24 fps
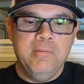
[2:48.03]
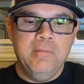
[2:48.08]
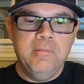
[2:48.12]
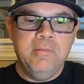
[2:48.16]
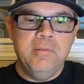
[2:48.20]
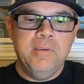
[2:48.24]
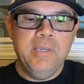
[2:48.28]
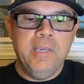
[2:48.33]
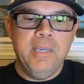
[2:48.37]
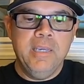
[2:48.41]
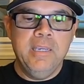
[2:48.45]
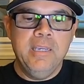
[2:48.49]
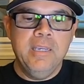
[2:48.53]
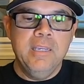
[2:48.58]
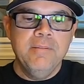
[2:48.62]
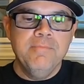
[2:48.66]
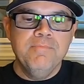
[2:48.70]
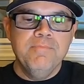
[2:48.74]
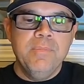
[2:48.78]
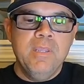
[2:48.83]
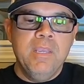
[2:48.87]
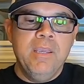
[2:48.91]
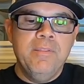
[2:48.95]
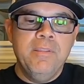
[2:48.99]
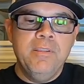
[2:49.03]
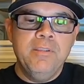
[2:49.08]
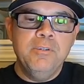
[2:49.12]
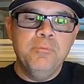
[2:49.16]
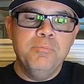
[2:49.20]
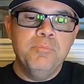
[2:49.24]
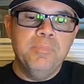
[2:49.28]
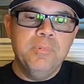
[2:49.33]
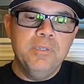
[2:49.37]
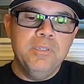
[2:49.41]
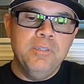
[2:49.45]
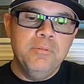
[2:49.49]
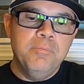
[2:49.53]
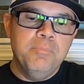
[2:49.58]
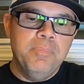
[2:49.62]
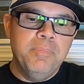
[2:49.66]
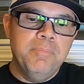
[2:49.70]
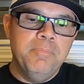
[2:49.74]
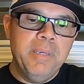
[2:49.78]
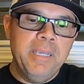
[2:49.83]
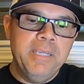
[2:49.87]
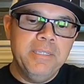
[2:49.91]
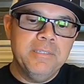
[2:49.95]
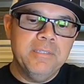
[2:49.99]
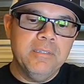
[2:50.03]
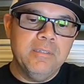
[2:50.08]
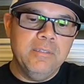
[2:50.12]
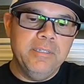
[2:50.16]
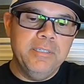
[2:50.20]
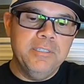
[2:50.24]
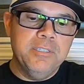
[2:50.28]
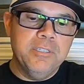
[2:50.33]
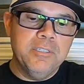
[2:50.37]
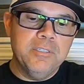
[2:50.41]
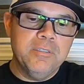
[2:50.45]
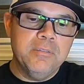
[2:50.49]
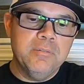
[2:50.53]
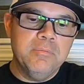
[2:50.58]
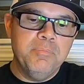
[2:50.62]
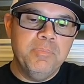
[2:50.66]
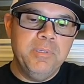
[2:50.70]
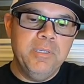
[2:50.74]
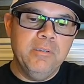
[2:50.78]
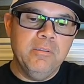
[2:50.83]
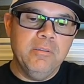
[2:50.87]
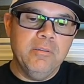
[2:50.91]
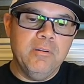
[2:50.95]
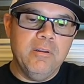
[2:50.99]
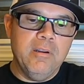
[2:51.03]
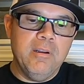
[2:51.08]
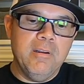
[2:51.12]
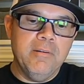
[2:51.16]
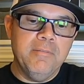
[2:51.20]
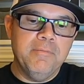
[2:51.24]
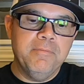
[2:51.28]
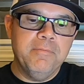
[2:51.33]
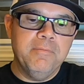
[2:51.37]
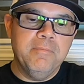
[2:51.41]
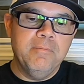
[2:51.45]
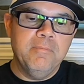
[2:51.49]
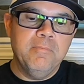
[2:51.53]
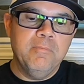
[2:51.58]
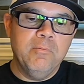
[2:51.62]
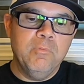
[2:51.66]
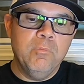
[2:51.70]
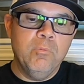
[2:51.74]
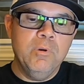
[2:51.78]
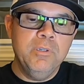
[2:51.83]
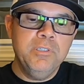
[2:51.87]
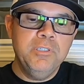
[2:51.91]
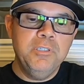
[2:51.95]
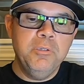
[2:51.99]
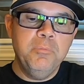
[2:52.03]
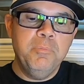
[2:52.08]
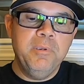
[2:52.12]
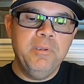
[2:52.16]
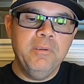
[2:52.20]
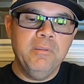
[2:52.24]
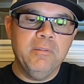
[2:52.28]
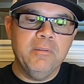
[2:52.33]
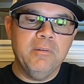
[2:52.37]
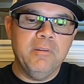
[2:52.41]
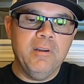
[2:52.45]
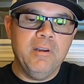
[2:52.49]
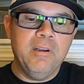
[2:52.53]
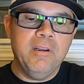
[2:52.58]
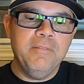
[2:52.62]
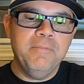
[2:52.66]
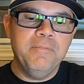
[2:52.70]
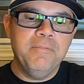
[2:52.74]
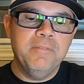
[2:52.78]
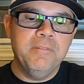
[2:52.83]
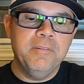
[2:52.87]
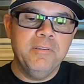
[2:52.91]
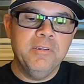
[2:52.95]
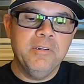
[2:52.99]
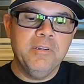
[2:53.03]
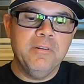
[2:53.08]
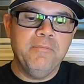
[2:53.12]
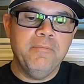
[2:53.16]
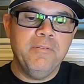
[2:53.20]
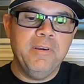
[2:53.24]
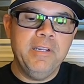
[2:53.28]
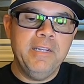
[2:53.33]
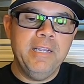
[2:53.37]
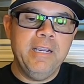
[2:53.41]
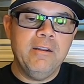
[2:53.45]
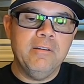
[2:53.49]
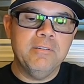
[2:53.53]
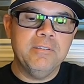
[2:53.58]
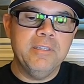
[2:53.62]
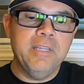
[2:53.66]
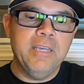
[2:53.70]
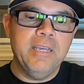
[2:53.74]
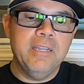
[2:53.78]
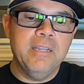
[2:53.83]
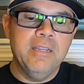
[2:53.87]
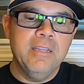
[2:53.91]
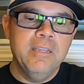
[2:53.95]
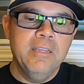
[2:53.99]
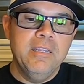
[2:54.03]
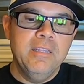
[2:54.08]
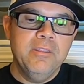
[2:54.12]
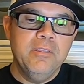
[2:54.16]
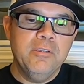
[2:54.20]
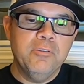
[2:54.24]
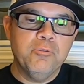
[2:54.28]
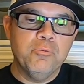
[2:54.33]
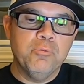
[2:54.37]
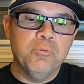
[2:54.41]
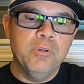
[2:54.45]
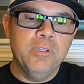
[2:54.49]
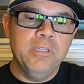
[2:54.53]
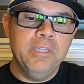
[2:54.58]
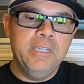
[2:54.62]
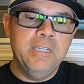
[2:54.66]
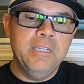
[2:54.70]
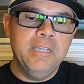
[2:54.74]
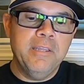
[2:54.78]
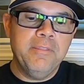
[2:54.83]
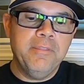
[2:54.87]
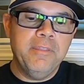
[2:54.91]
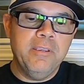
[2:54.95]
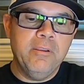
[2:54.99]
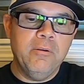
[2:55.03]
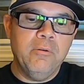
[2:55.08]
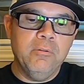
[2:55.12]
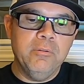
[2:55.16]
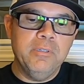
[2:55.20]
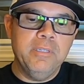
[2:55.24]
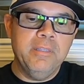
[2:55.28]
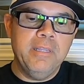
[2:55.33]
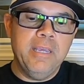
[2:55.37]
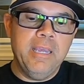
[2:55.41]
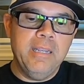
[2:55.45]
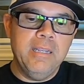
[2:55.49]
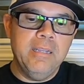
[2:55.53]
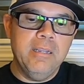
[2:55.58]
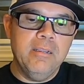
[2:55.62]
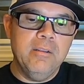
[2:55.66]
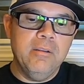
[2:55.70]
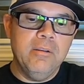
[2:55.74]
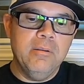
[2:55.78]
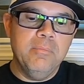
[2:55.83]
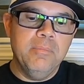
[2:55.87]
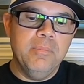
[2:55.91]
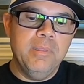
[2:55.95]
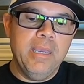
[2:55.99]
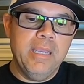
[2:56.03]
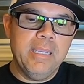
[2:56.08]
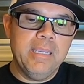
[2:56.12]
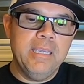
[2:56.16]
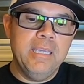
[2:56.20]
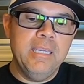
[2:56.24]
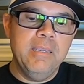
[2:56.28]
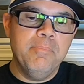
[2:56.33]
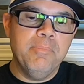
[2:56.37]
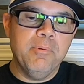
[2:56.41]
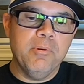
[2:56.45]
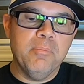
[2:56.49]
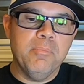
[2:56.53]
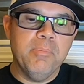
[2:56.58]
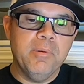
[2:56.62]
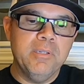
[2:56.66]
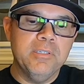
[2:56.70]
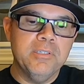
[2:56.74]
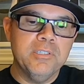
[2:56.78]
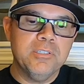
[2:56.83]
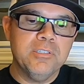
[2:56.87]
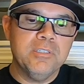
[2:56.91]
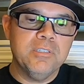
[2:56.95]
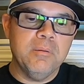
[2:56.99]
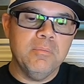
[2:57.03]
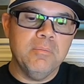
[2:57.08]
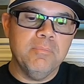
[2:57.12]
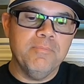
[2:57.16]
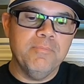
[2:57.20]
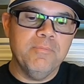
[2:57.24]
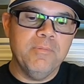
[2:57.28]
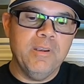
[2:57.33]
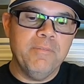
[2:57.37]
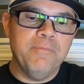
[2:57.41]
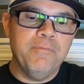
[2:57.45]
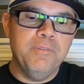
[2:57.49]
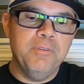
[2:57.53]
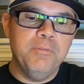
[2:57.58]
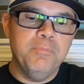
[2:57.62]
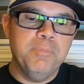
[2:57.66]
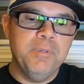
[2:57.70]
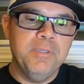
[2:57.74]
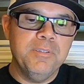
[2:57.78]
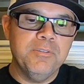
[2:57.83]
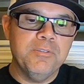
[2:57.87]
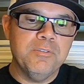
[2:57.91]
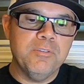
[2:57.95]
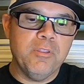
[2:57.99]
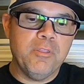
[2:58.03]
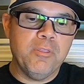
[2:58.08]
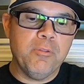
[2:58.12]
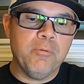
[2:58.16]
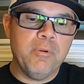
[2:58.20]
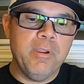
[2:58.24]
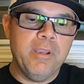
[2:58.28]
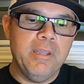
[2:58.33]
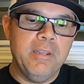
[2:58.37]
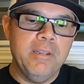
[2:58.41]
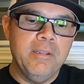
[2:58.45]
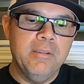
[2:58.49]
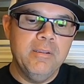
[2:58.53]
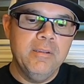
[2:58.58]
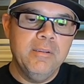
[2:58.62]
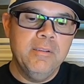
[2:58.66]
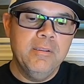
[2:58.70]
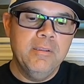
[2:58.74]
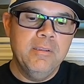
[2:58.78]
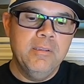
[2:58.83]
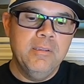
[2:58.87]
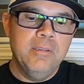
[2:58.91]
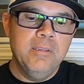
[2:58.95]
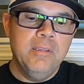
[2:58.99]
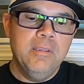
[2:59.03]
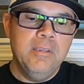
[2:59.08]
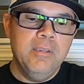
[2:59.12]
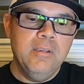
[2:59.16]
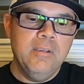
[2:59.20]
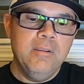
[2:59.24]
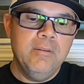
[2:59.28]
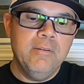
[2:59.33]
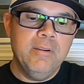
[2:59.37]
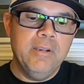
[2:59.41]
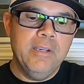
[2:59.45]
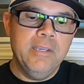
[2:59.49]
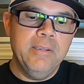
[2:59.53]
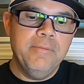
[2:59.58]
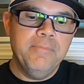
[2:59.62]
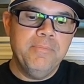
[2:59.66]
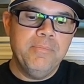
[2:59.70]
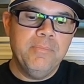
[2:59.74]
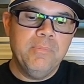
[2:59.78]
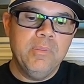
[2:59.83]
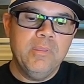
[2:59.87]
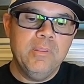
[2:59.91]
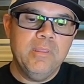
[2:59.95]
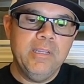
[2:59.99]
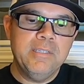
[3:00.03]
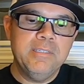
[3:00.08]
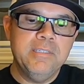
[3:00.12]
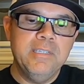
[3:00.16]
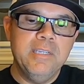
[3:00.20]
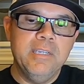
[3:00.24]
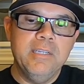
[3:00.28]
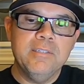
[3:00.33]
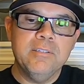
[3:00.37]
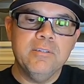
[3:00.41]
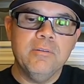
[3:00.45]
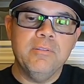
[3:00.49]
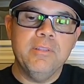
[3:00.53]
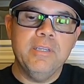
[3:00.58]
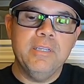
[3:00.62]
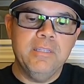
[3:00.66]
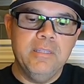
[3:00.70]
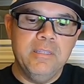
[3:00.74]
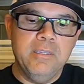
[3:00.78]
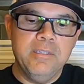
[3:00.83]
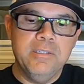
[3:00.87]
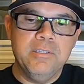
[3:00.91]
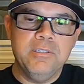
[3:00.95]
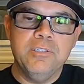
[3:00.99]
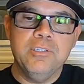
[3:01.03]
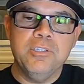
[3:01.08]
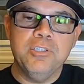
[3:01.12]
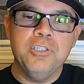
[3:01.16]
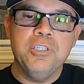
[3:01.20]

okay? And then you, you basically just peel it off. Once you peel it off, you're gonna find out that there's really nothing holding that, that keeper but just some a few pieces of thread right? That's it. So the, the, the